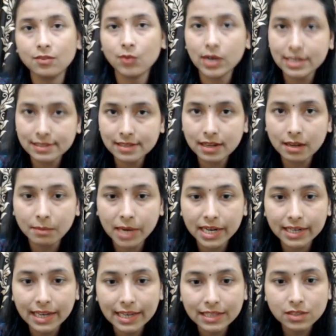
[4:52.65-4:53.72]
What is the
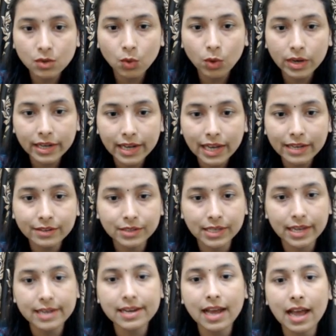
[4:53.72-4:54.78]
command, guys? Conda
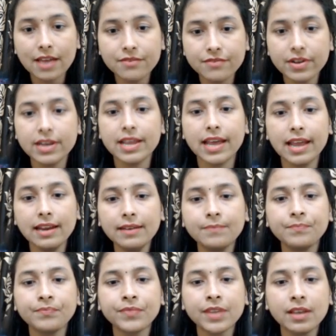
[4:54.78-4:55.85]
create -n,
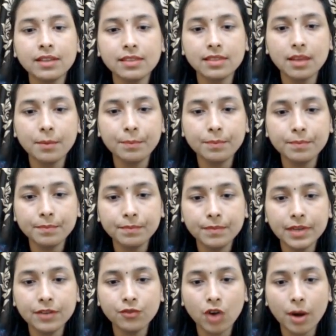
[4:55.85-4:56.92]
the
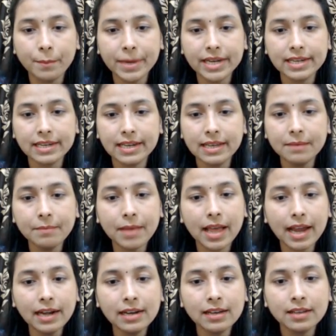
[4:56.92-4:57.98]
environment name
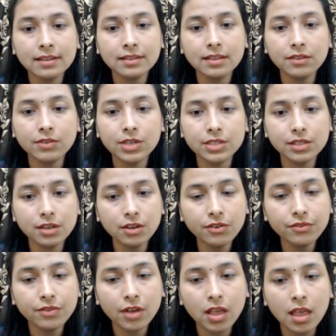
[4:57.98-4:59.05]
and the version of
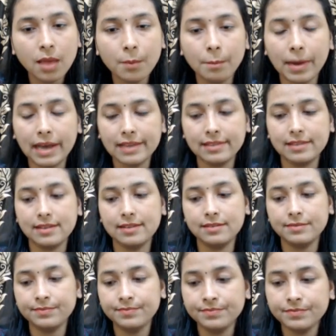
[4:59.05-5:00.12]
Python.
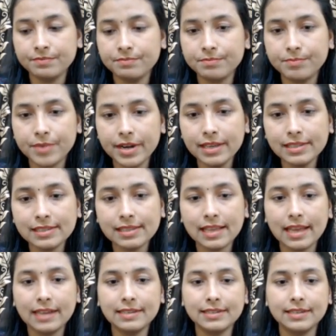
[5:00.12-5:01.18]
press
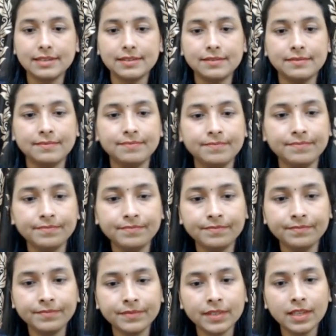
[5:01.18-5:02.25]
enter.
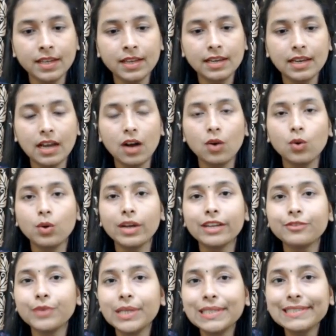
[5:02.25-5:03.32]
Now
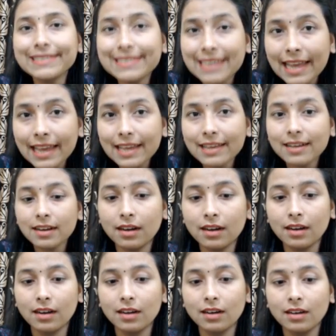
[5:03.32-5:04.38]
it will take
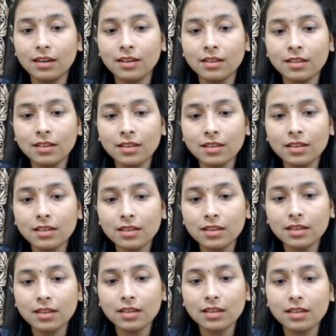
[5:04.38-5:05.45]
a
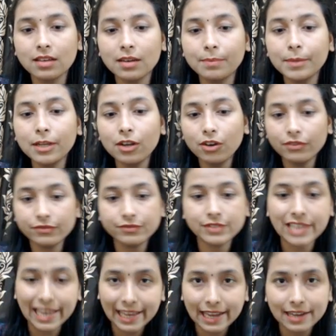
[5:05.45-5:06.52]
couple of
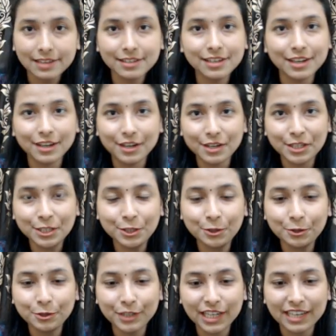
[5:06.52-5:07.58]
seconds
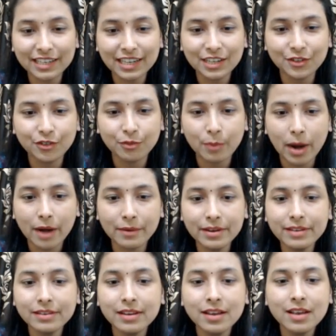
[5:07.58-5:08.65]
to create a new
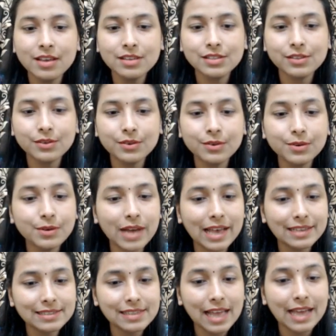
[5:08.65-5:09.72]
environment. So
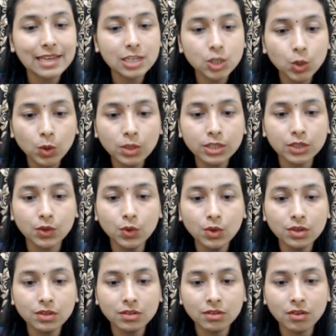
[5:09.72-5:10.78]
as I told you,
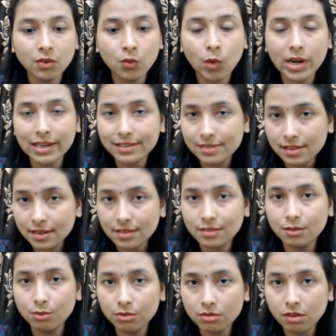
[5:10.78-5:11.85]
what is the
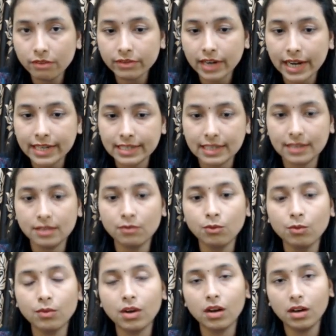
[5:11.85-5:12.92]
use of writing
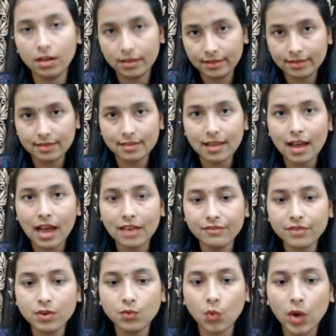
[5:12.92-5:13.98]

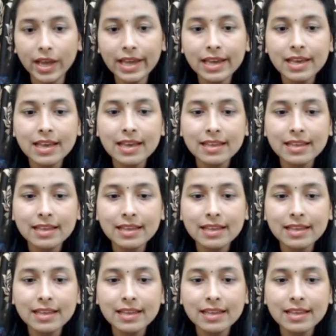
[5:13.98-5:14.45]
hyphen y?